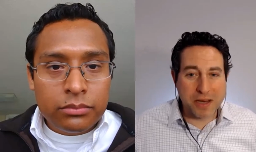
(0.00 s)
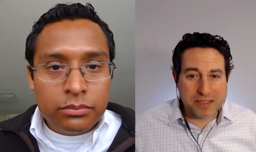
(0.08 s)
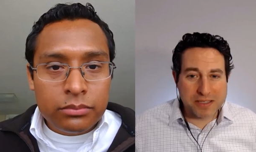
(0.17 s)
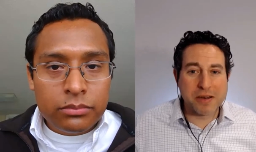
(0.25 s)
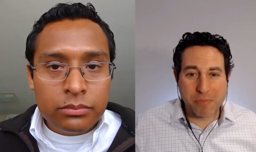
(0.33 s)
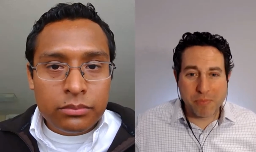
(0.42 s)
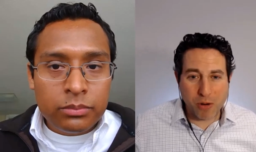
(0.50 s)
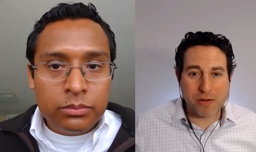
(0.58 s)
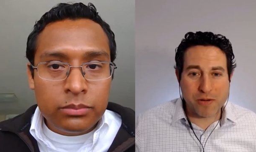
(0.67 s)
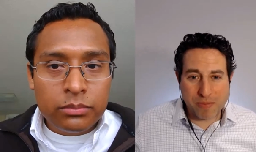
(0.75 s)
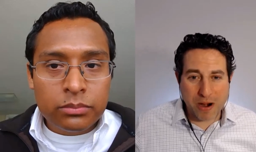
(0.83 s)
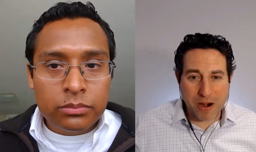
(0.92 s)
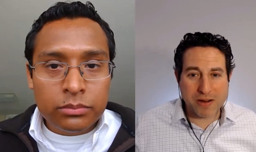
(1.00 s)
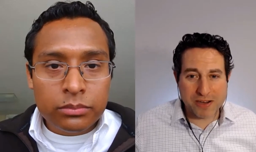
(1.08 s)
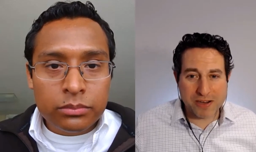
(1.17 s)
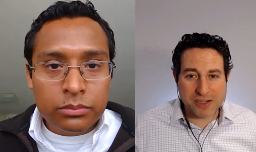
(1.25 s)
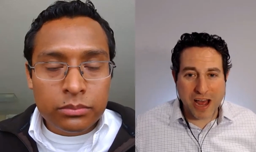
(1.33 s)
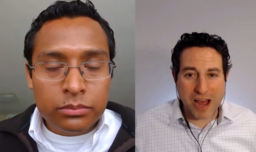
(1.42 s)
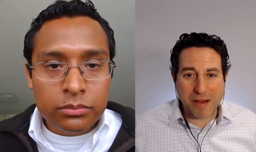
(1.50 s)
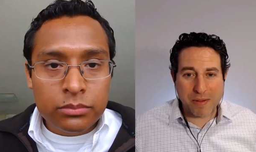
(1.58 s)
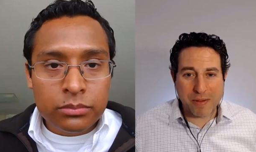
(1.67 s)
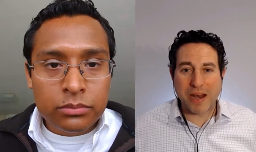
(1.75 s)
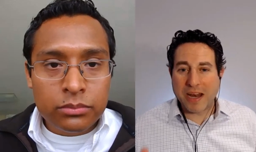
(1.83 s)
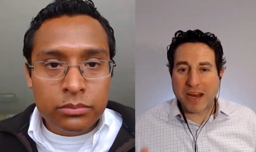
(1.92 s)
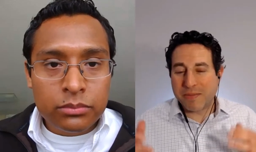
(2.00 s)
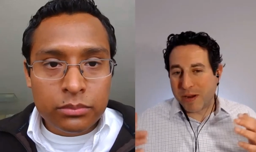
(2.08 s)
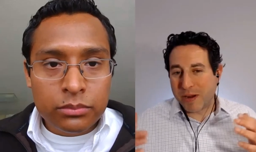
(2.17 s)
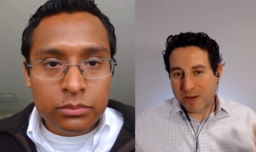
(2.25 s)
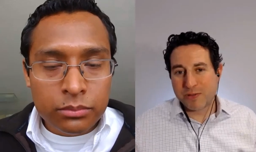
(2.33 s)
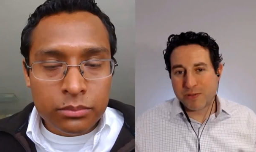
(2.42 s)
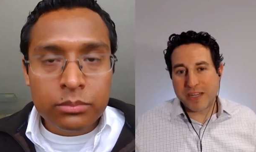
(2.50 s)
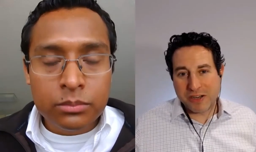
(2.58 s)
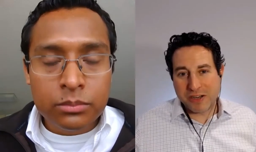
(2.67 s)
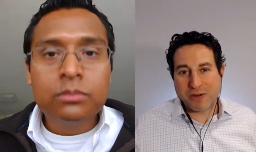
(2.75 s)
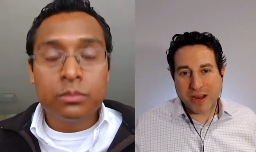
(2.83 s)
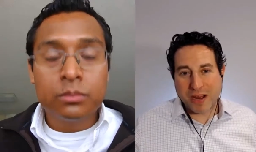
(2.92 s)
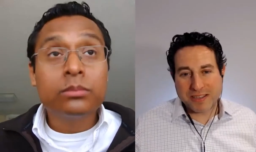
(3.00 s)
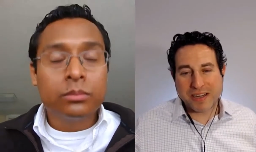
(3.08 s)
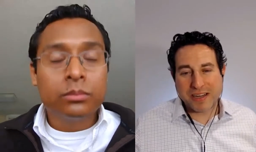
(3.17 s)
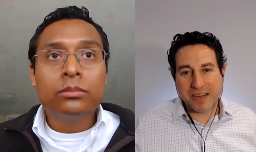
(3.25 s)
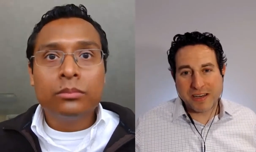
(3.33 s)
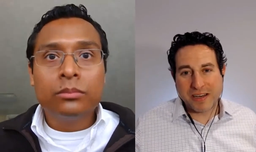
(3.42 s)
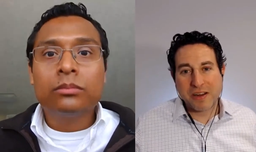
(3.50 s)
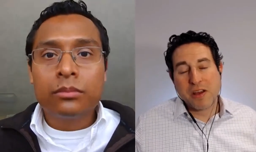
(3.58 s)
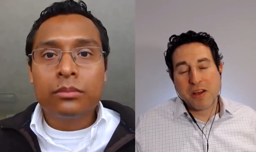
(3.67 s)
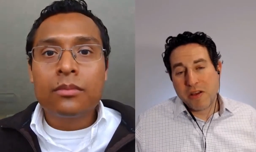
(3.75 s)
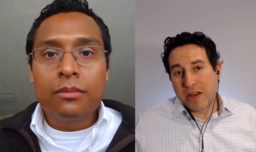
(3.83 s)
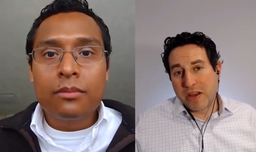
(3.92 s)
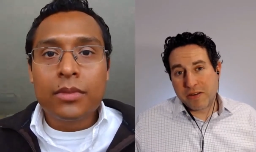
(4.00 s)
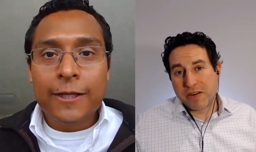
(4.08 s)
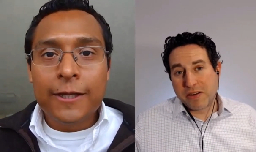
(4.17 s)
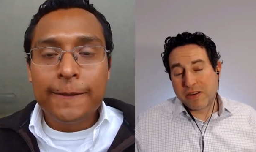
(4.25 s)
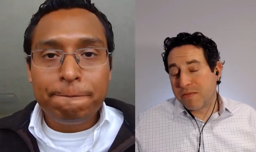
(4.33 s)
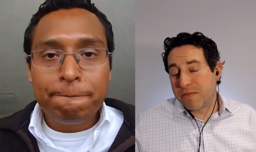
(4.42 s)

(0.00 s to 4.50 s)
Speaker 1: but it's an important part of the job. And anybody who's interested in in